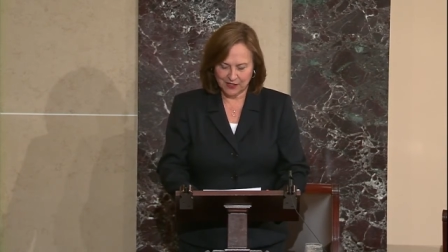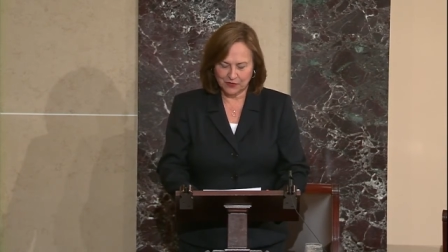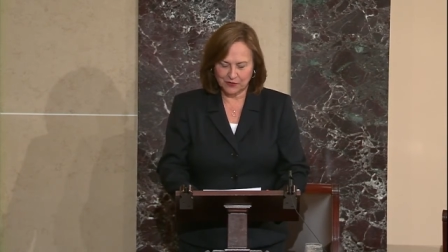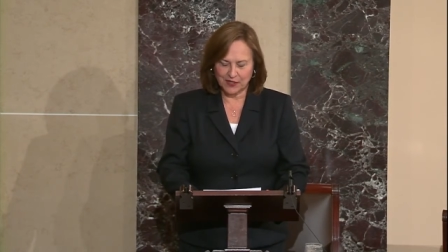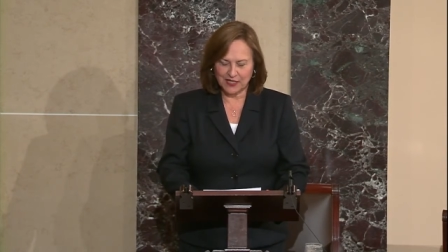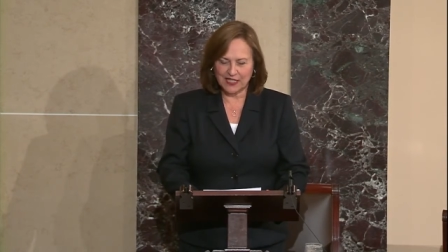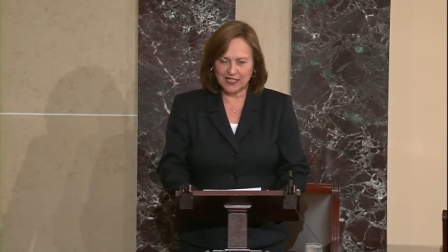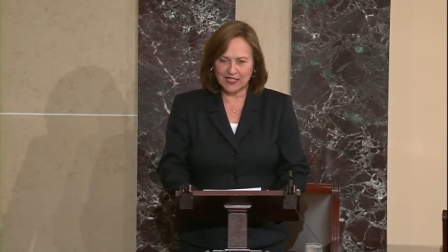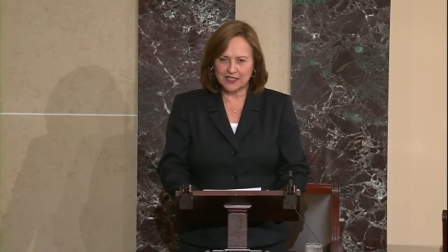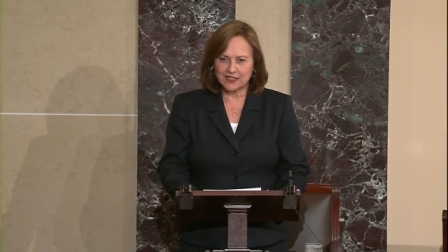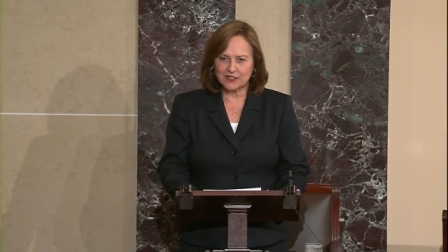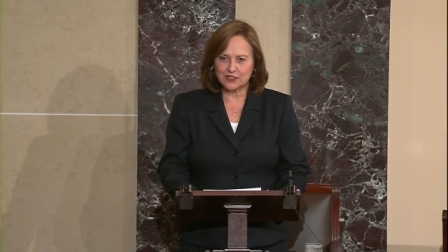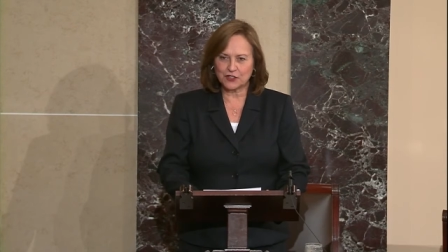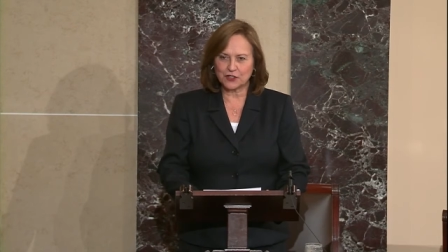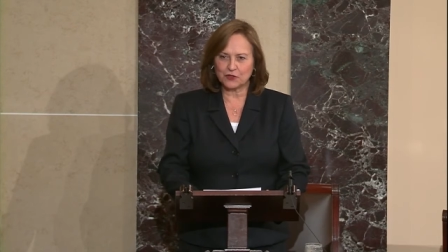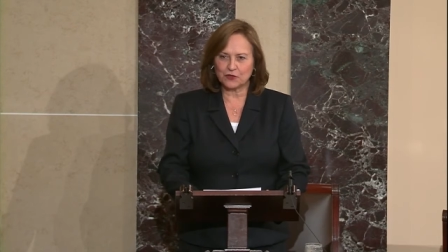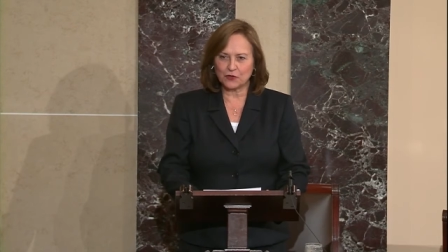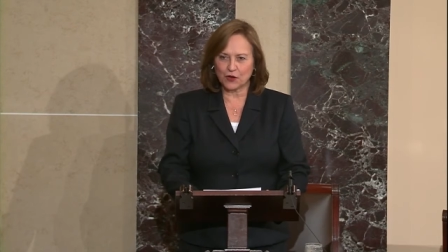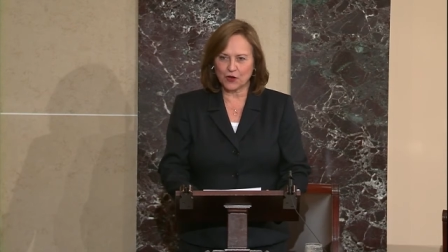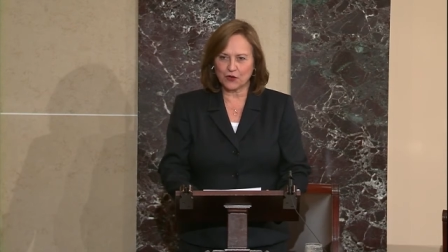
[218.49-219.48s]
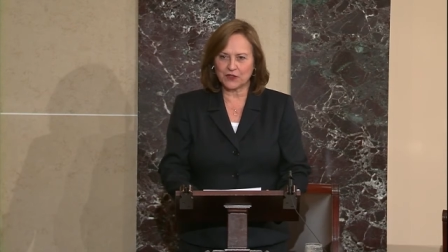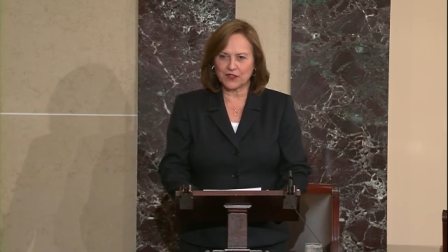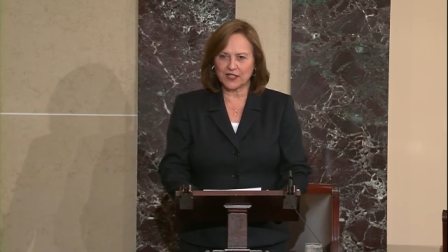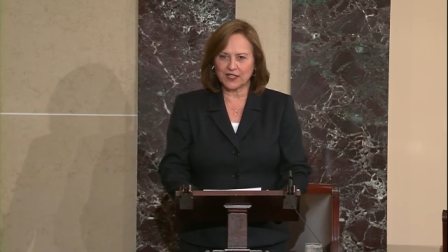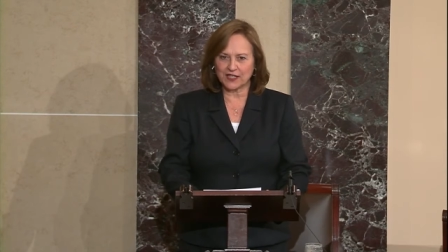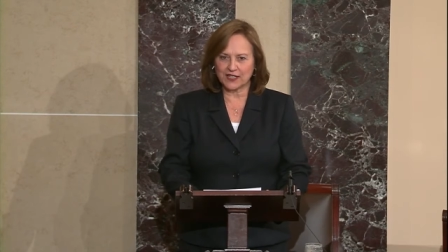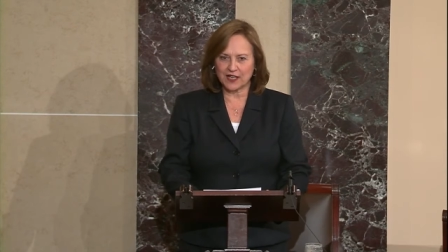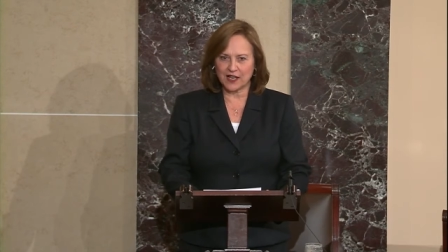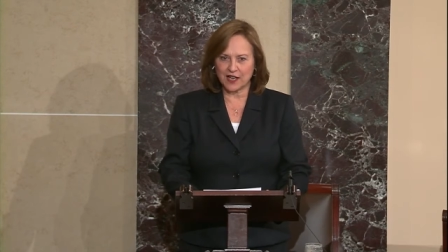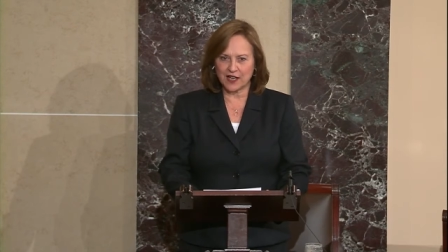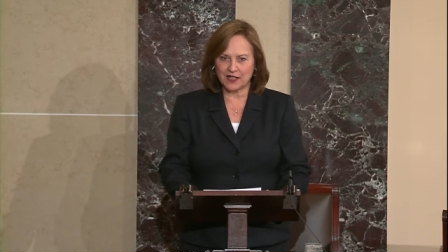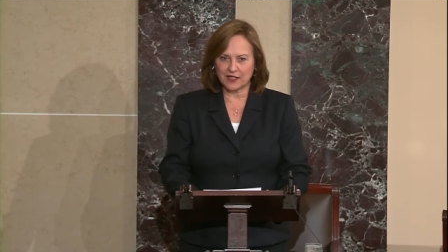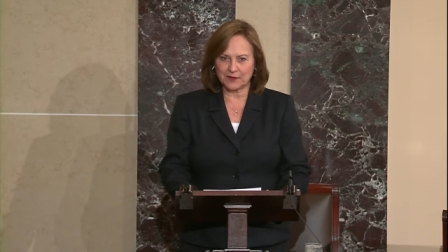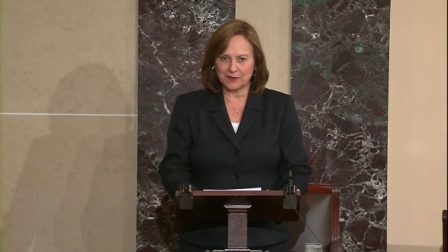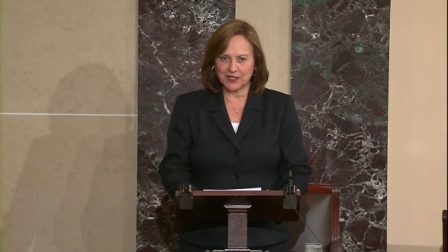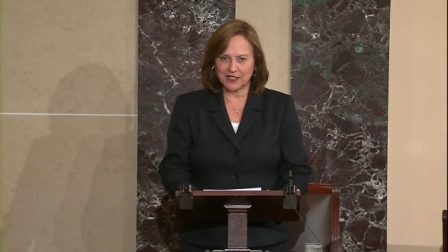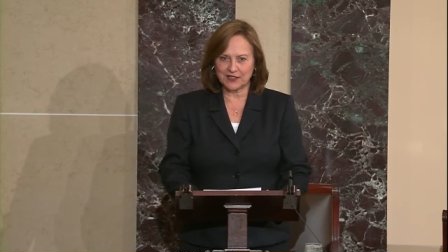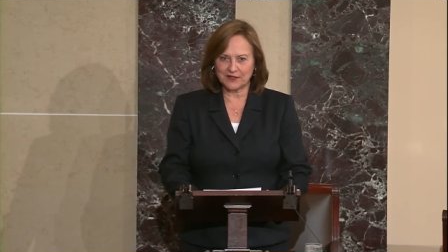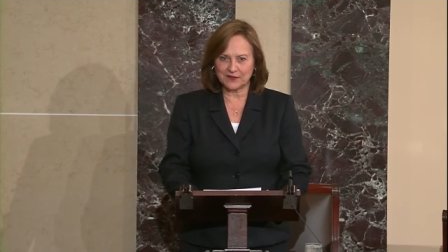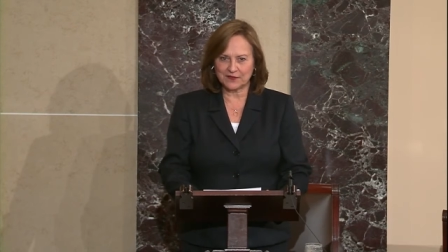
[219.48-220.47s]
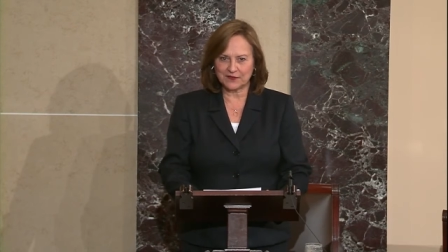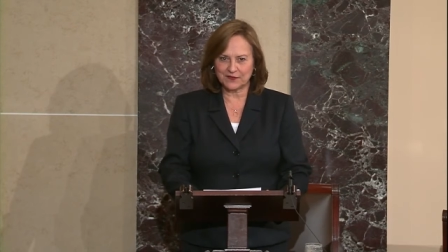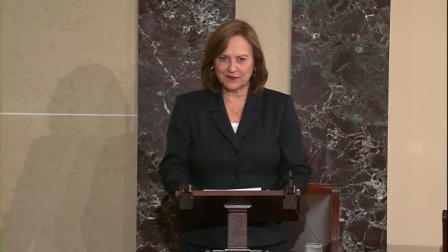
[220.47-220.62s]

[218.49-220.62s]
We need to grow the economy.